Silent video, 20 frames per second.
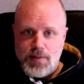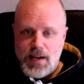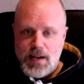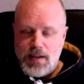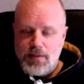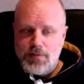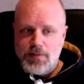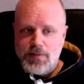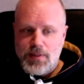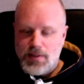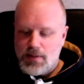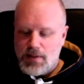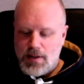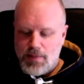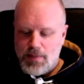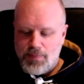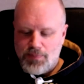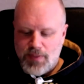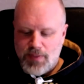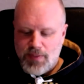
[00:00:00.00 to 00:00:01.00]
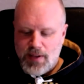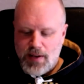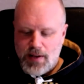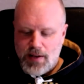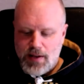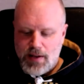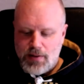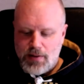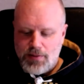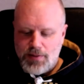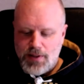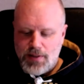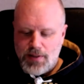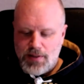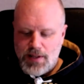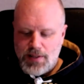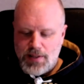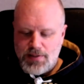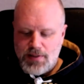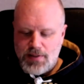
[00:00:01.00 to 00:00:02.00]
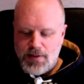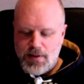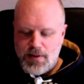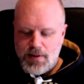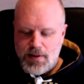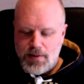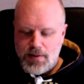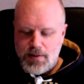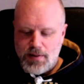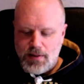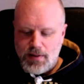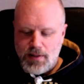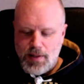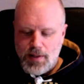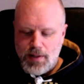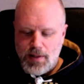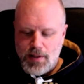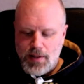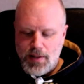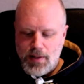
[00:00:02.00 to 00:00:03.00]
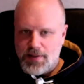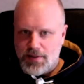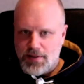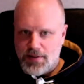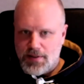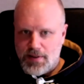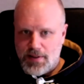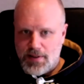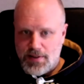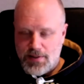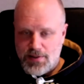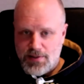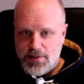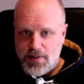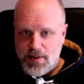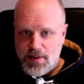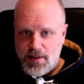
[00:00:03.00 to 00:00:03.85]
I don't think that's the limit that there is.